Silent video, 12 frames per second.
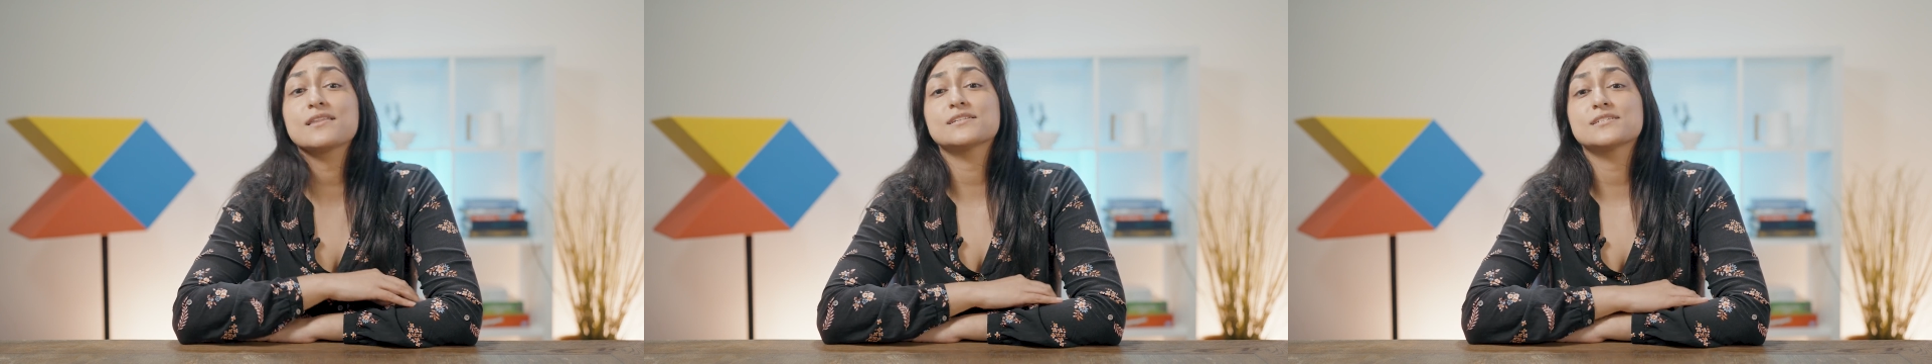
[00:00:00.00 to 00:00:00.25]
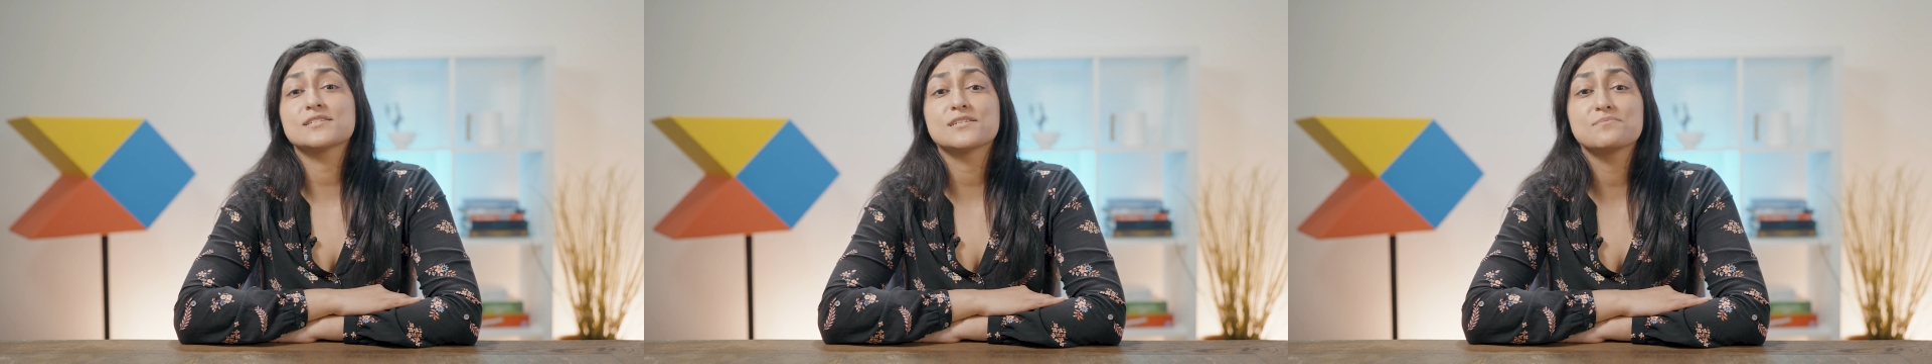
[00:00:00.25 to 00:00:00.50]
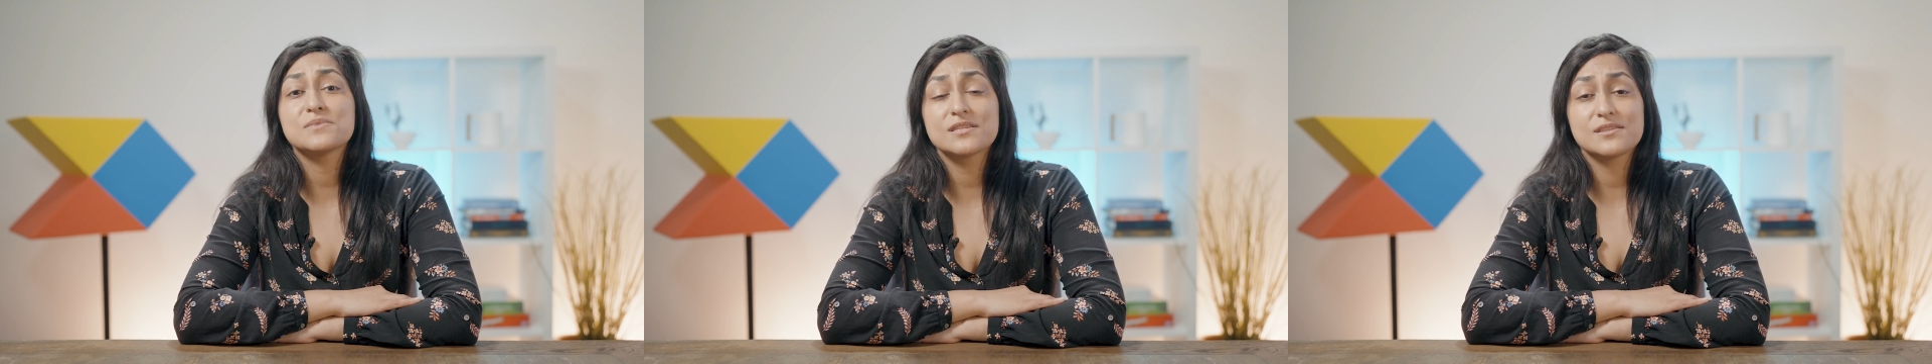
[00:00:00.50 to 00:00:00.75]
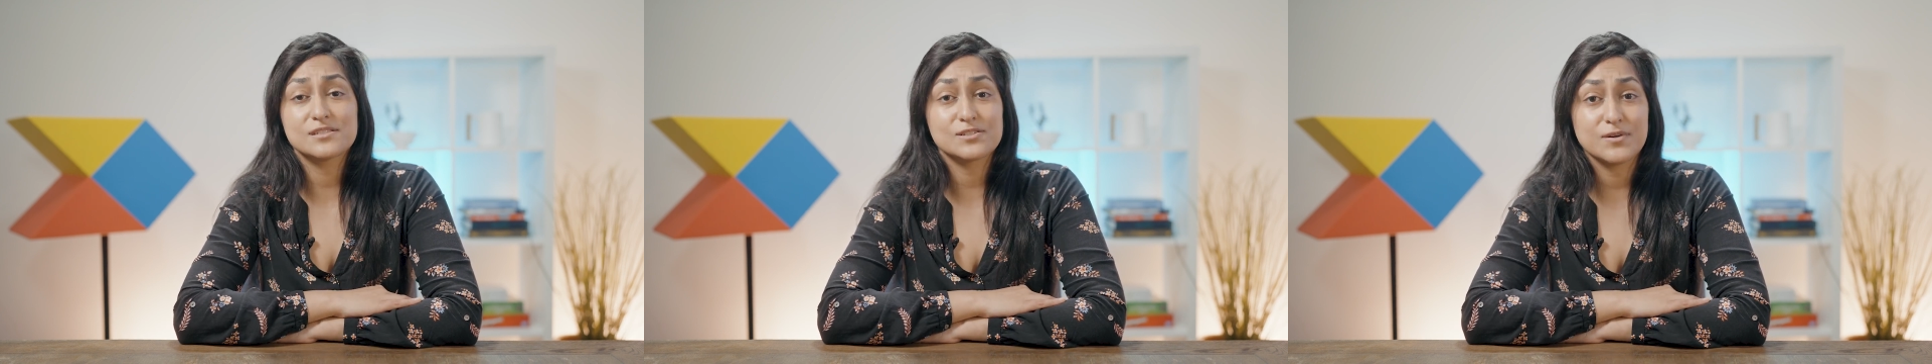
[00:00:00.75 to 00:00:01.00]
that doesn't
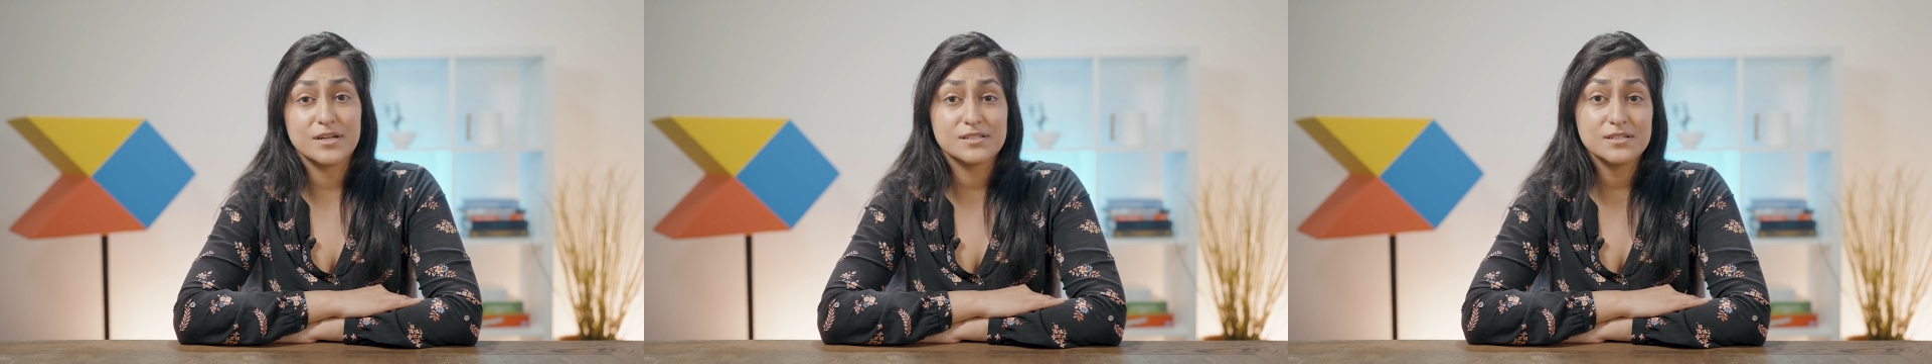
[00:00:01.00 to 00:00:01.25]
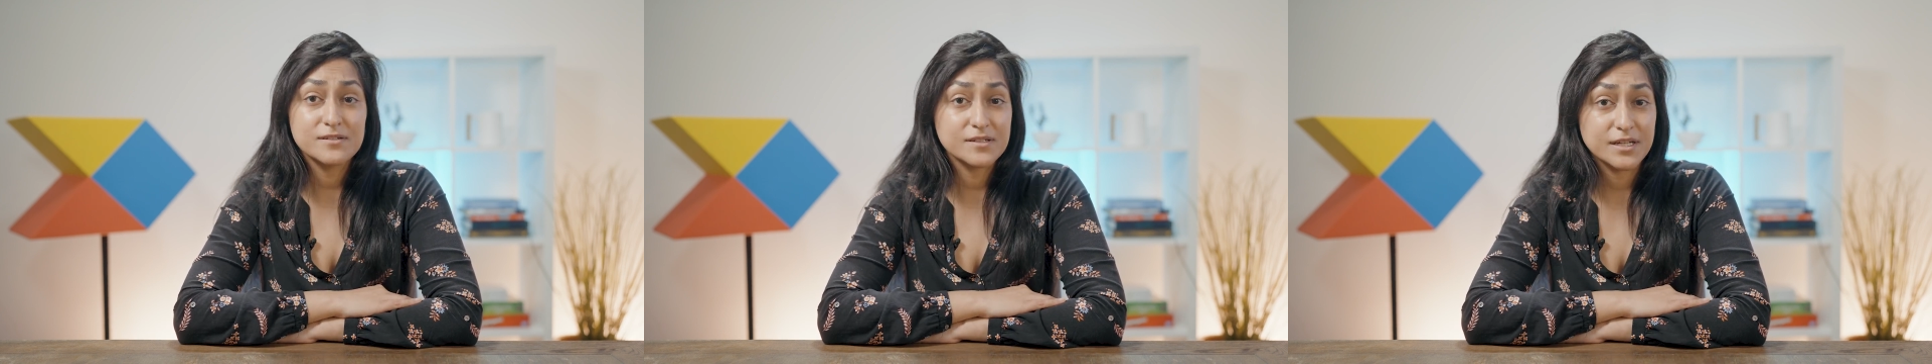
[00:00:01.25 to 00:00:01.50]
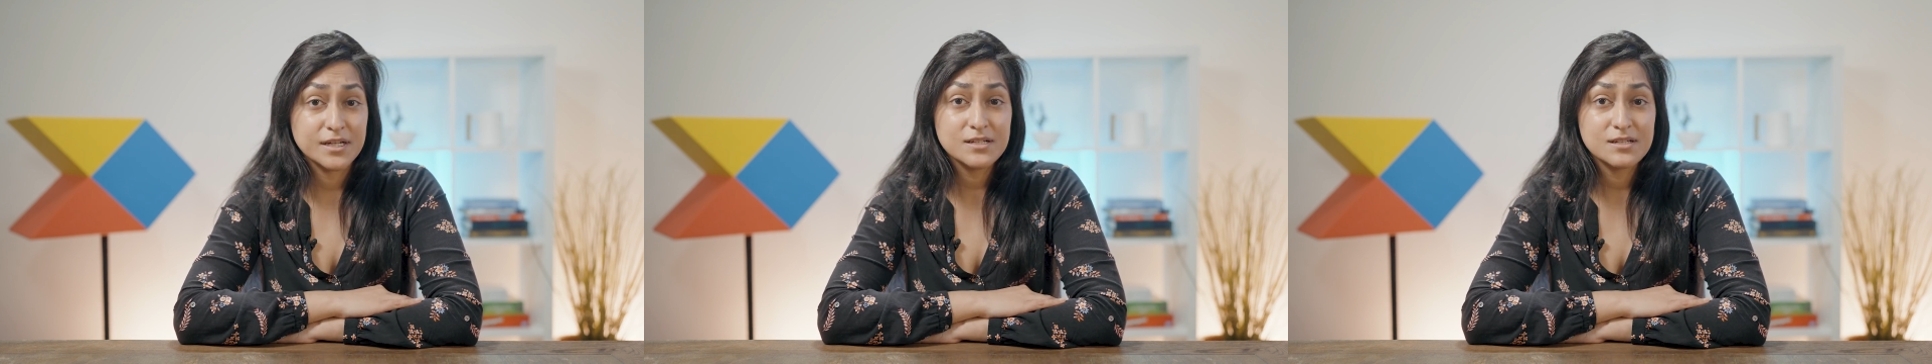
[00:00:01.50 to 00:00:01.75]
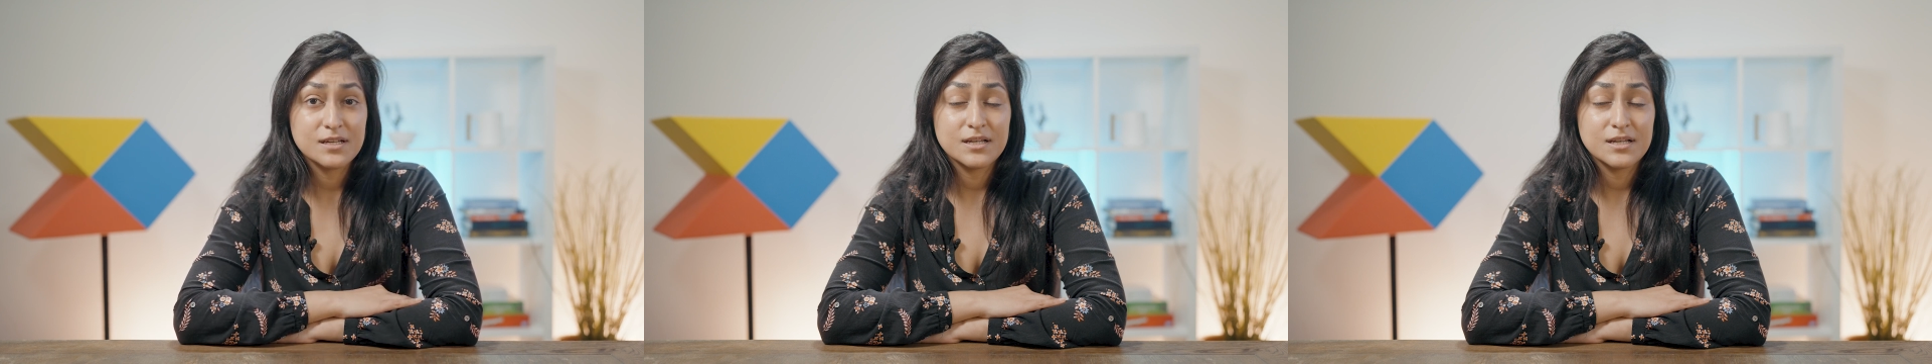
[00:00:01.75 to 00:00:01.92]
meet this criteria,